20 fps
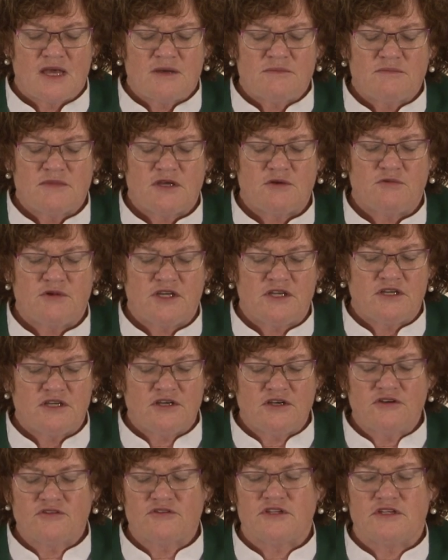May we
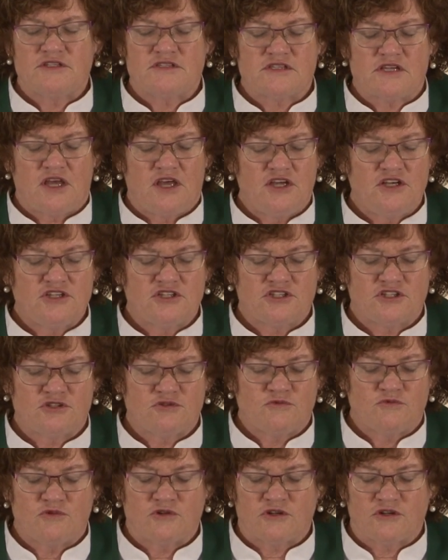hear these
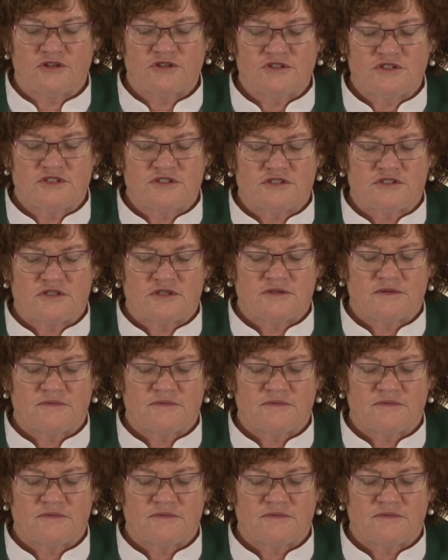ancient words.